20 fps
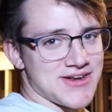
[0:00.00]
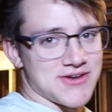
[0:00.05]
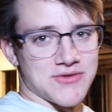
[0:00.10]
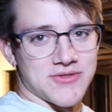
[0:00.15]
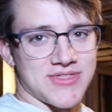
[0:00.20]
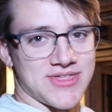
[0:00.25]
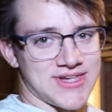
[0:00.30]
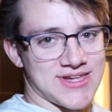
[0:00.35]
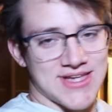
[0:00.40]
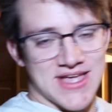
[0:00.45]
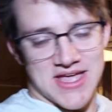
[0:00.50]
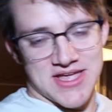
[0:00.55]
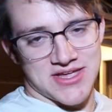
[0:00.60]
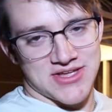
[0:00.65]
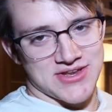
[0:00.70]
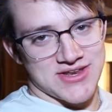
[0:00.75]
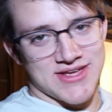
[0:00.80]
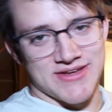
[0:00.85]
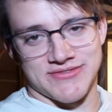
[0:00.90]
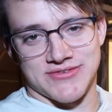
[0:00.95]
don't think I
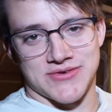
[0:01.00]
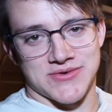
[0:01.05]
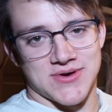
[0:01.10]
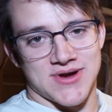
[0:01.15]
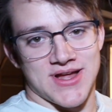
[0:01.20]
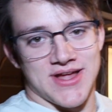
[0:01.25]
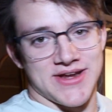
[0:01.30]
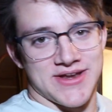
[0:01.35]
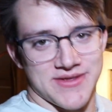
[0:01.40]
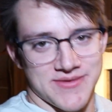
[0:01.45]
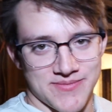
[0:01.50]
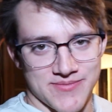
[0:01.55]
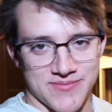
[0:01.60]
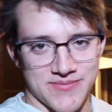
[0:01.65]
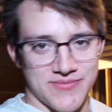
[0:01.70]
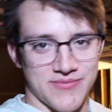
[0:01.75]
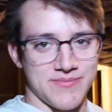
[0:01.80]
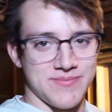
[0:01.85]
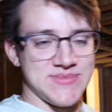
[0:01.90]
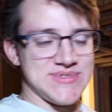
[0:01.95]
could ever run a
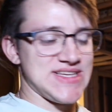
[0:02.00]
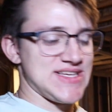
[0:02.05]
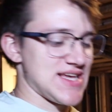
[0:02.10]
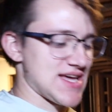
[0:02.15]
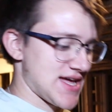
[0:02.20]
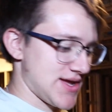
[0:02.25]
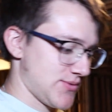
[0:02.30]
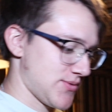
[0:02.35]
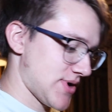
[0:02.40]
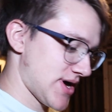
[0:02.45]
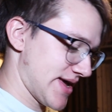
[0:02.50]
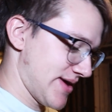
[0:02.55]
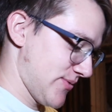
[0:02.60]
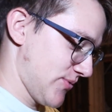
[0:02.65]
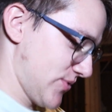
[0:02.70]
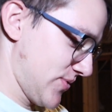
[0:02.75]
DIY